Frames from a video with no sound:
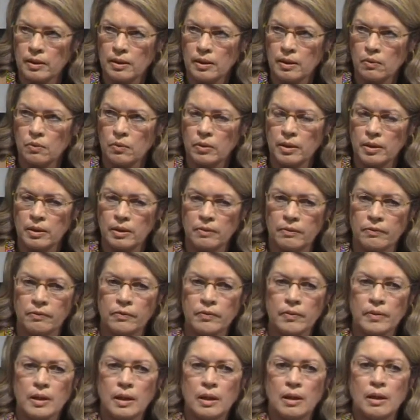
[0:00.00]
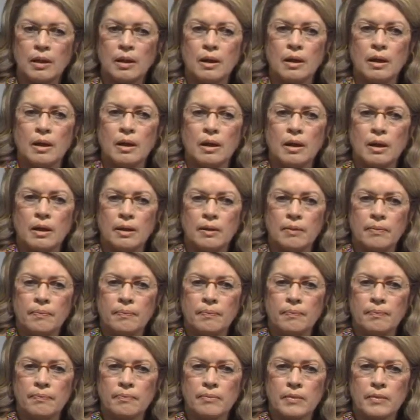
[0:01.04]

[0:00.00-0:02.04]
they would have. Uh-huh.